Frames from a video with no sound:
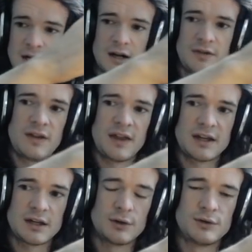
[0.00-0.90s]
and then they
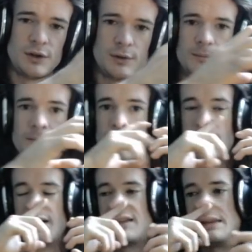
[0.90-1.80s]
killed you,
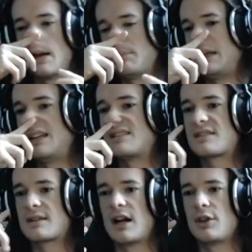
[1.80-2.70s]
that
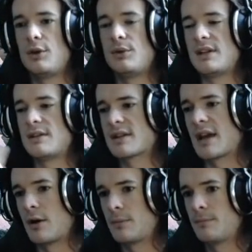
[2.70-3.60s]
means either you didn't
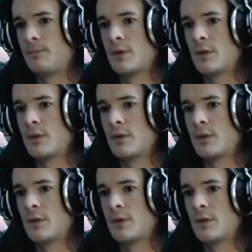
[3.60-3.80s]
scout,